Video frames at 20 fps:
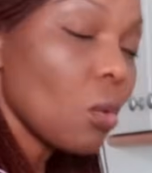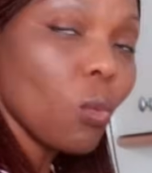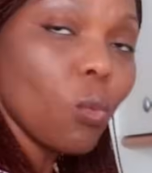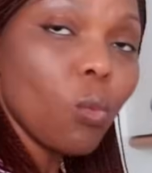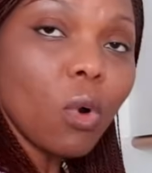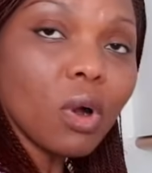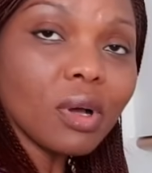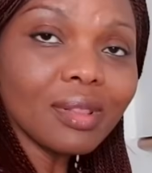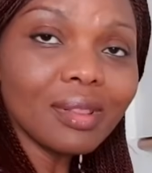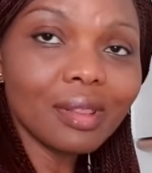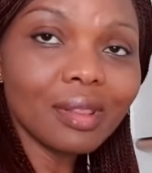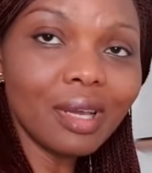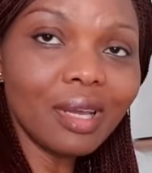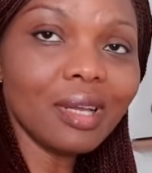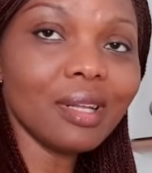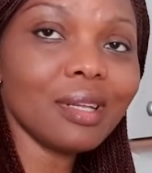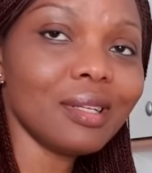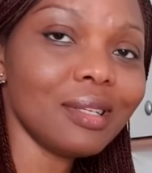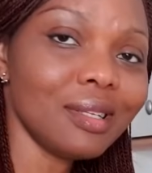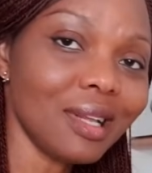One
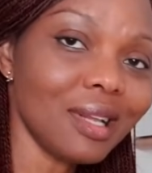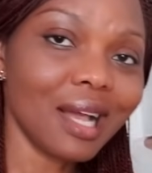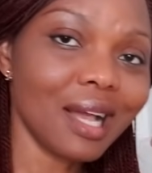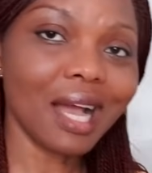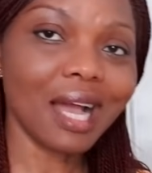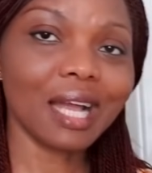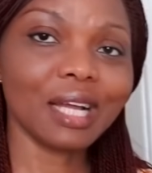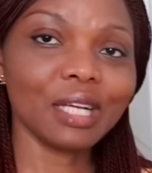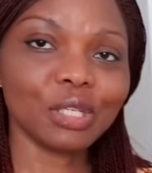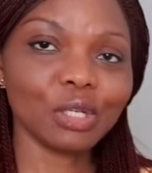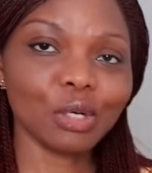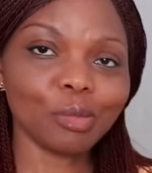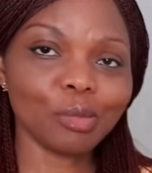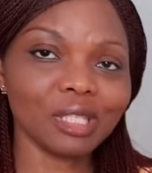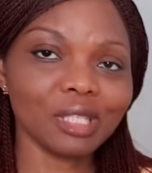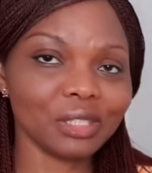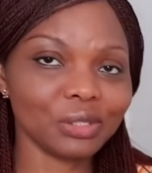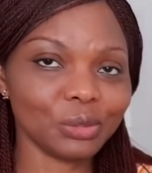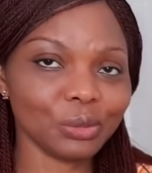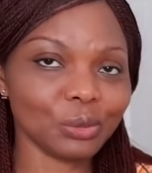thing I
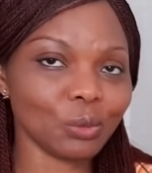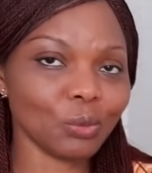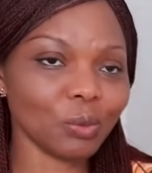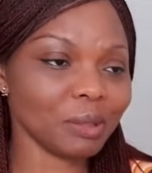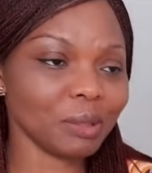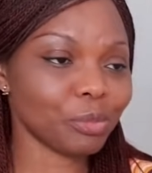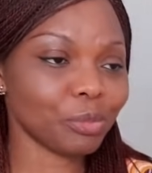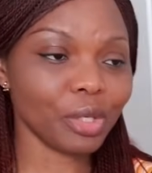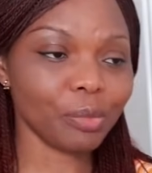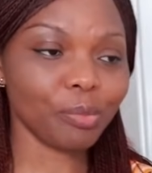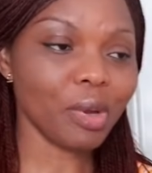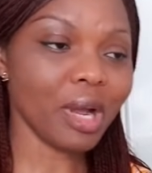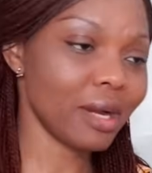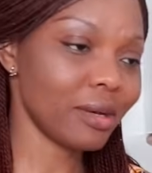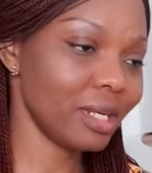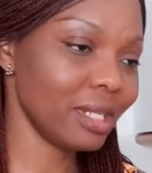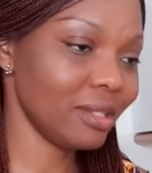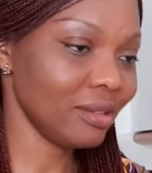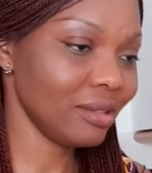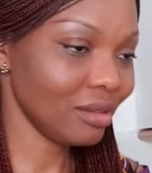normally do when
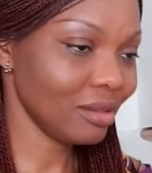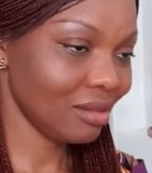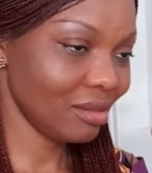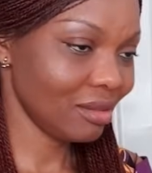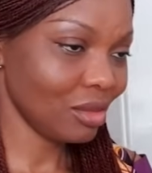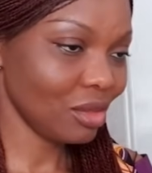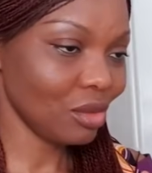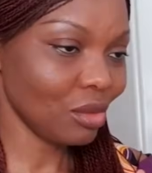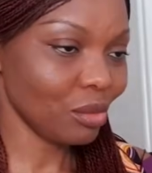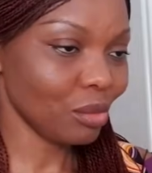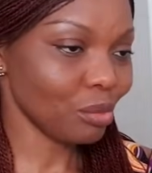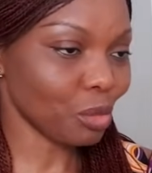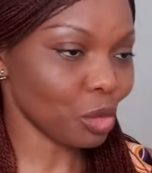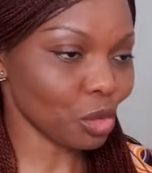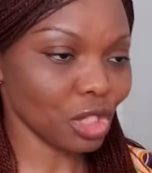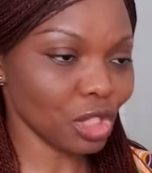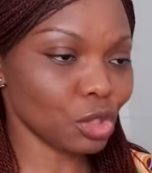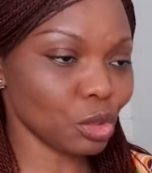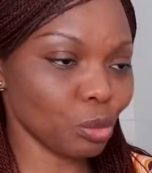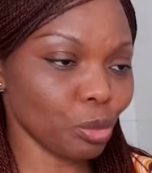preparing
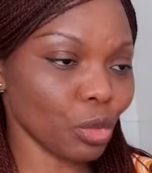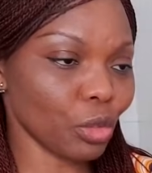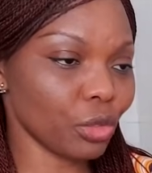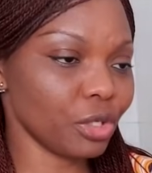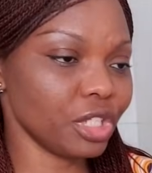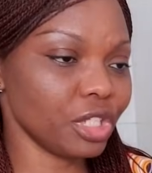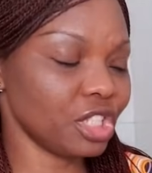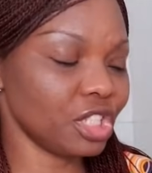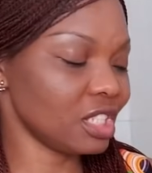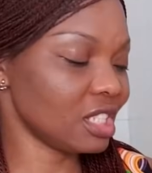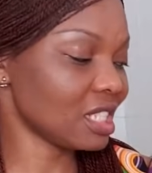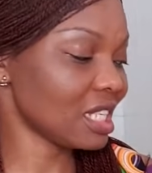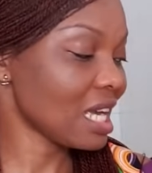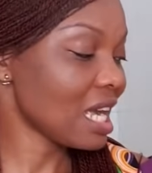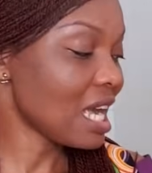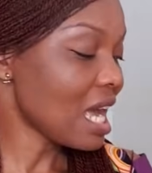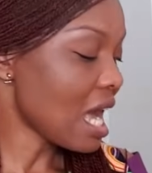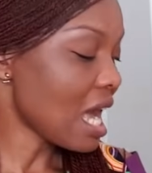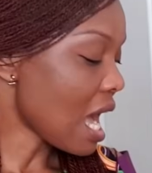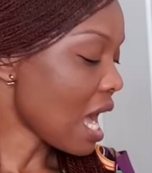potato porridge is
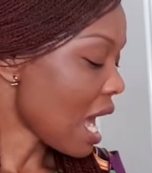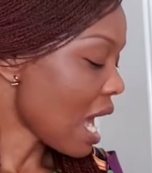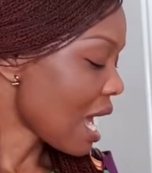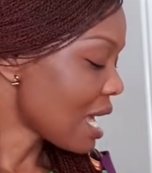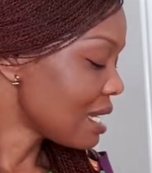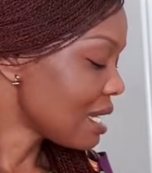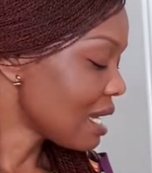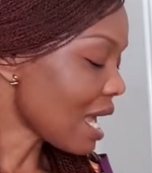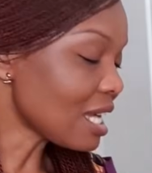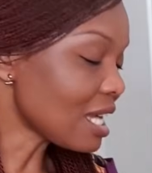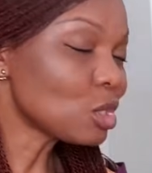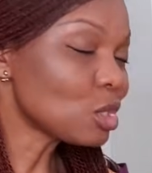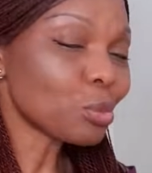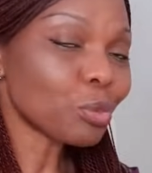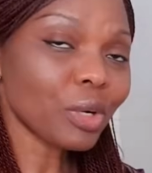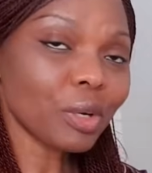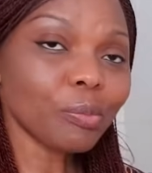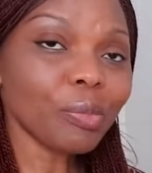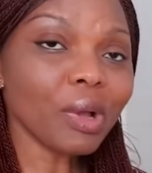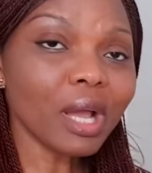I like to
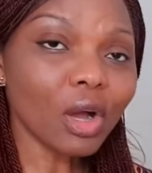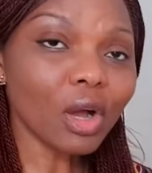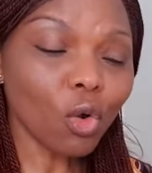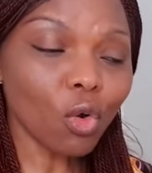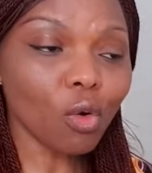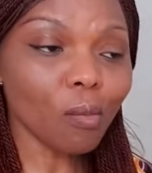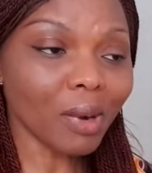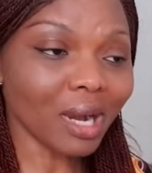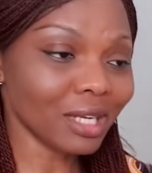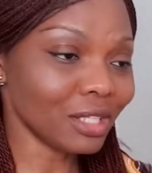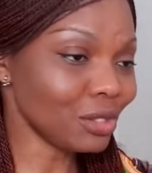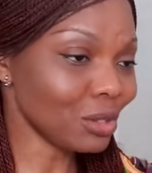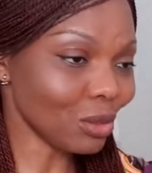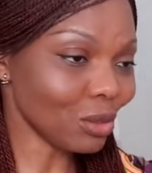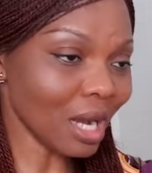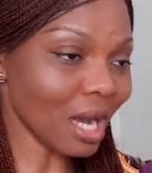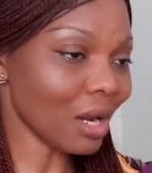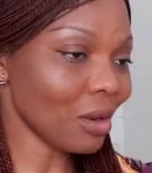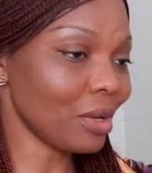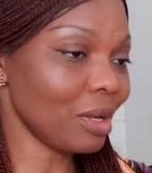prepare all my, you
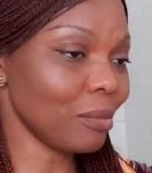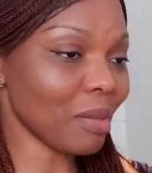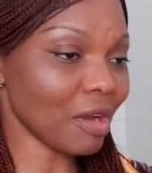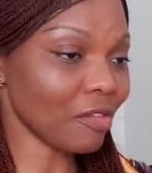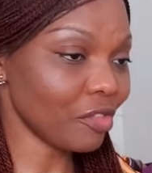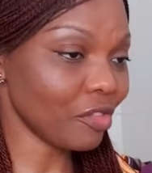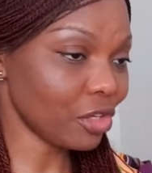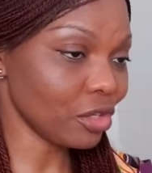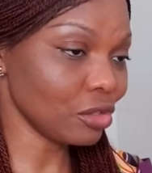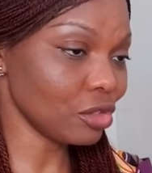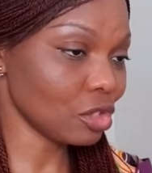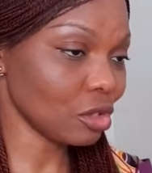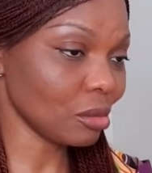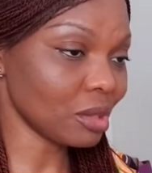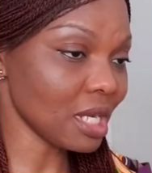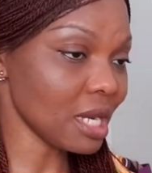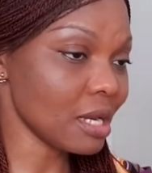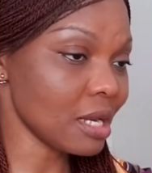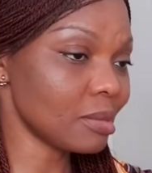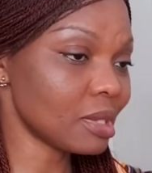know how in my videos
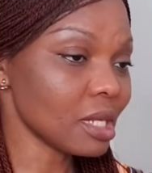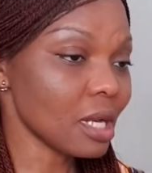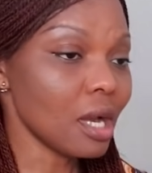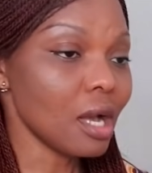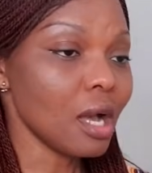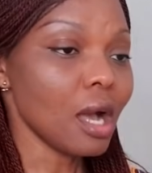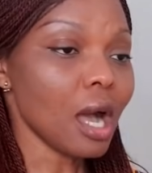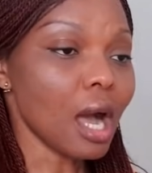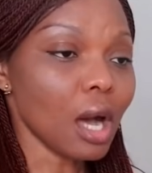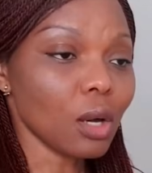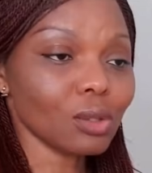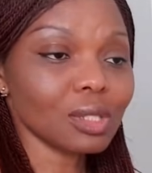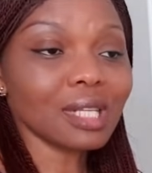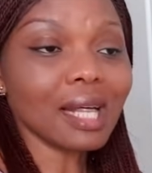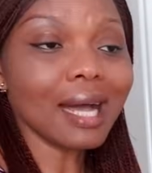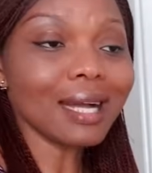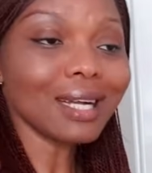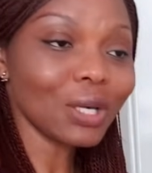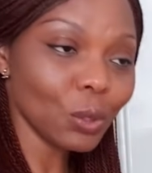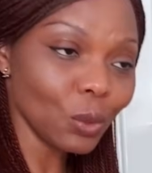sometimes I'll
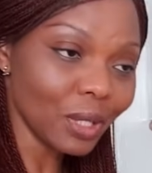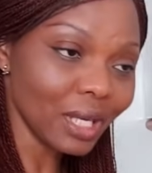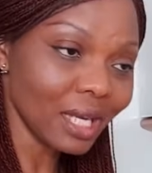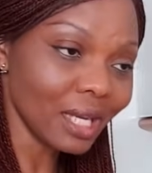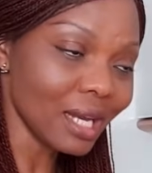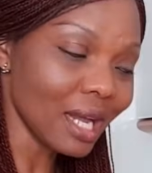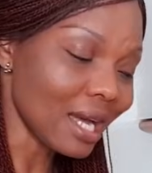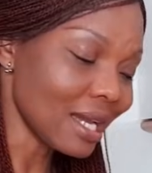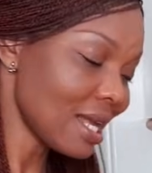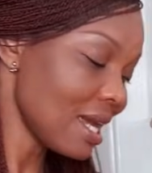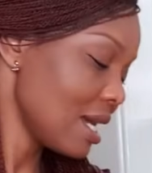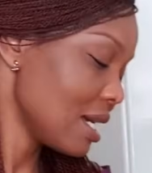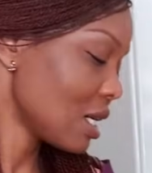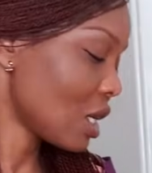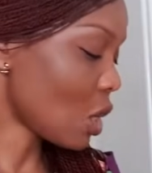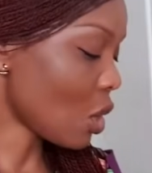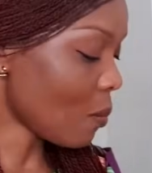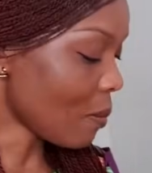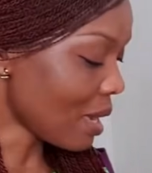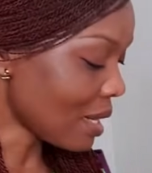start cooking and
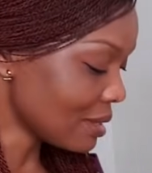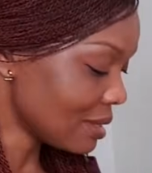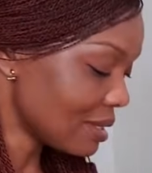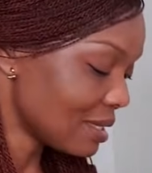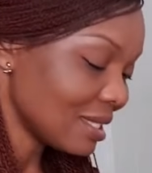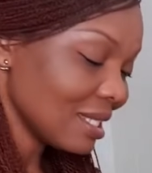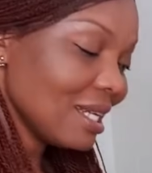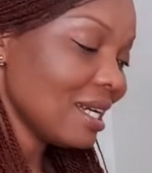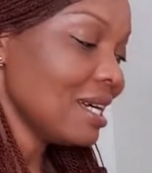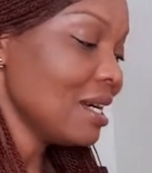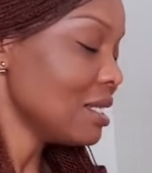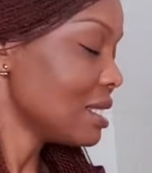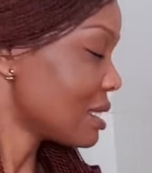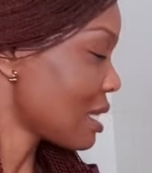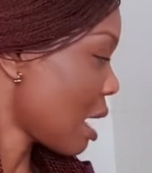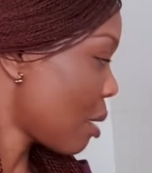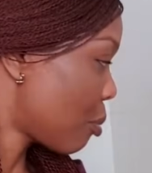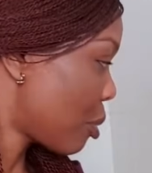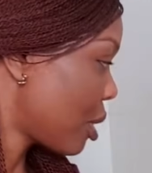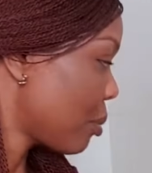then come and
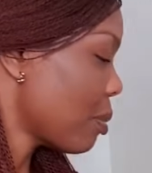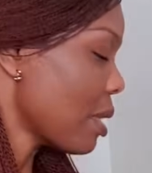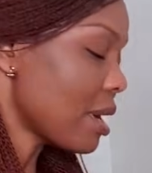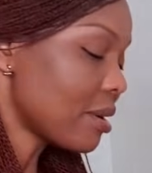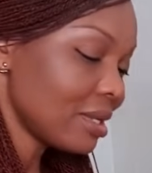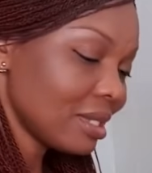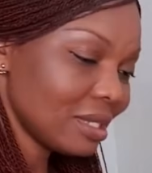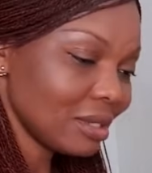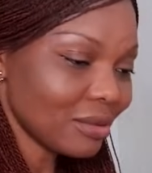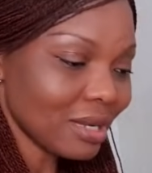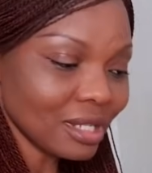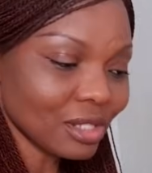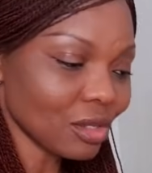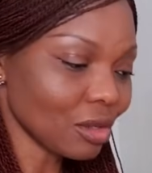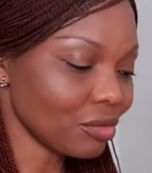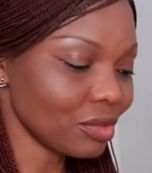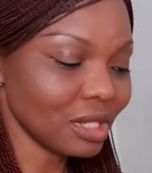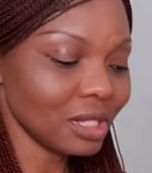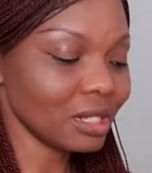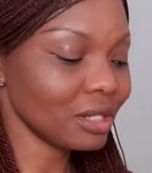start preparing the rest
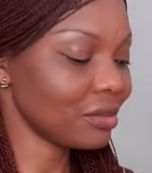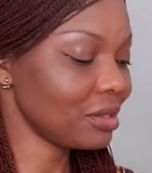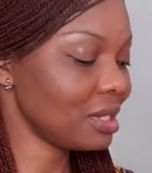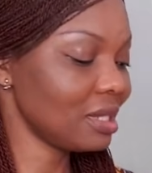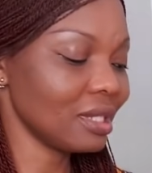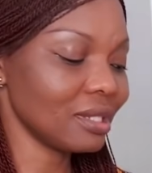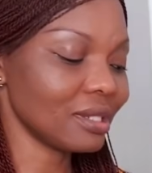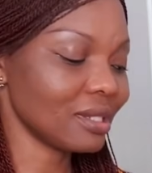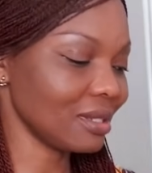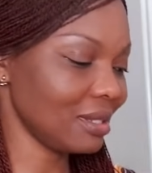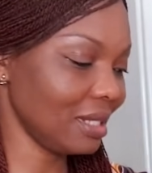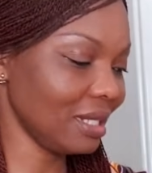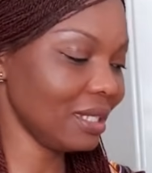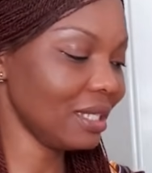of the ingredients.